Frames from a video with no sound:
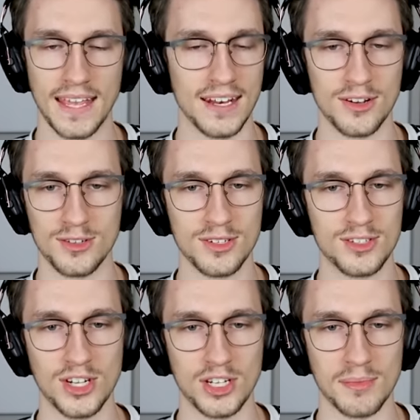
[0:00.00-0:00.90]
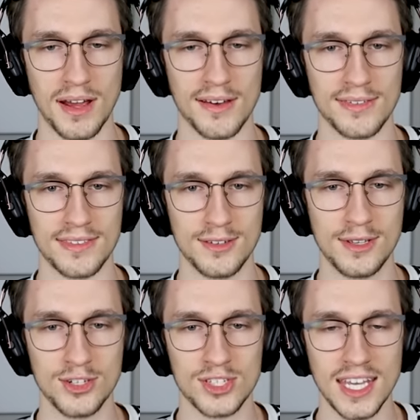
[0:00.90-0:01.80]
Yeah, no, you can shut your mouth. You
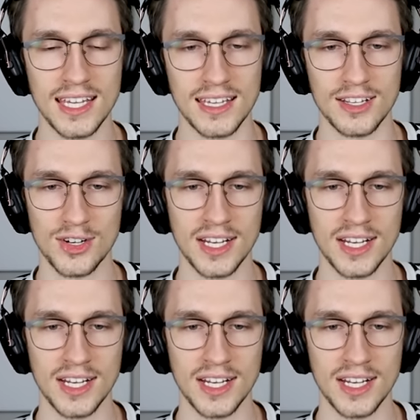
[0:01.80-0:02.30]
can just think it. You're